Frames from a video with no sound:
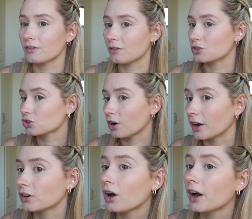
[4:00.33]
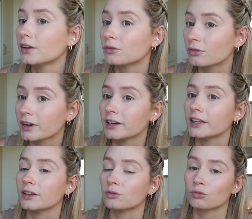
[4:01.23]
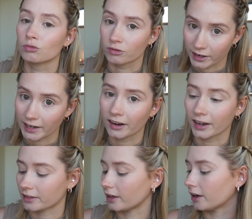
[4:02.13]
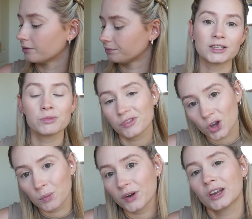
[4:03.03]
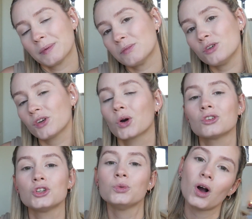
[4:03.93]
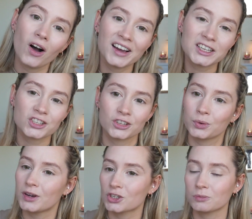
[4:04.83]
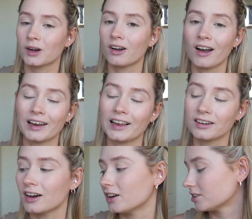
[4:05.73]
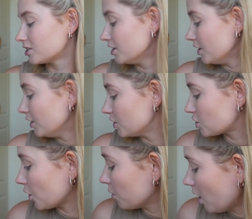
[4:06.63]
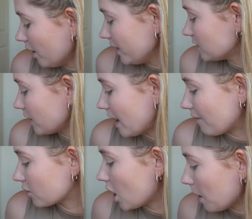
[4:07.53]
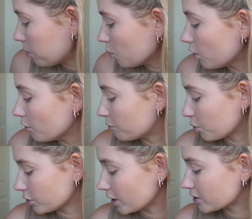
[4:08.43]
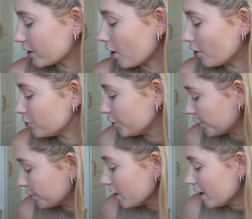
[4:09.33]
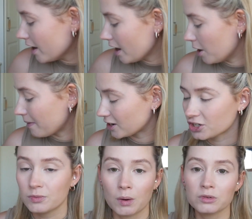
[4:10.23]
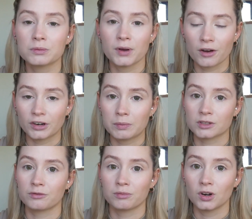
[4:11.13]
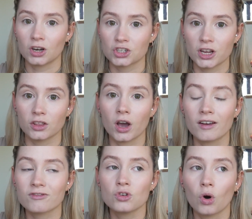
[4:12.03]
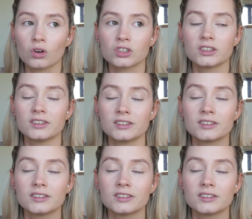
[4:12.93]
I've ever tried. I really, really like that. moving on, we're going to be moving on to eyes because I always do my highlight last. So eyes, I have a couple of products that are new. Um, actually, one was a birthday present from last year that I've not